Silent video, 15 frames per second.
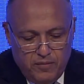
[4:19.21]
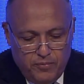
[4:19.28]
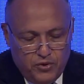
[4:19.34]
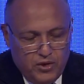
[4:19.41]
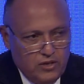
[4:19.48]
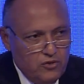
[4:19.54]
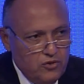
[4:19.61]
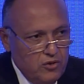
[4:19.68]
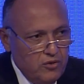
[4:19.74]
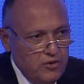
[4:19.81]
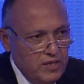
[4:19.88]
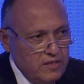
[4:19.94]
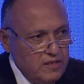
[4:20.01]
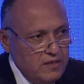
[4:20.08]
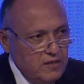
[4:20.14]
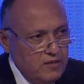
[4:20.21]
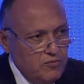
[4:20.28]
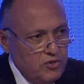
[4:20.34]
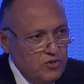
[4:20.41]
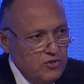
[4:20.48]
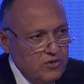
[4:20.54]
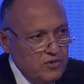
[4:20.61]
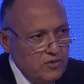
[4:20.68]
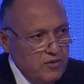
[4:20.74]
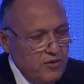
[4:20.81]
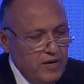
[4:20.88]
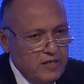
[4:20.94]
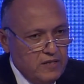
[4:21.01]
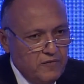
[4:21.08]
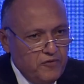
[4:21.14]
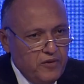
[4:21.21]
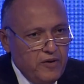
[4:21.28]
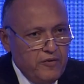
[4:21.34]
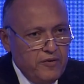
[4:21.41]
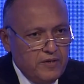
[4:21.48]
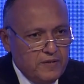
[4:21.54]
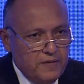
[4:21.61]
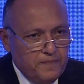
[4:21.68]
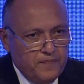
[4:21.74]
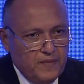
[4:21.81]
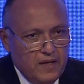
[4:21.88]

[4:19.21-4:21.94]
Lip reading: potential risks, which is the rise of terrorism.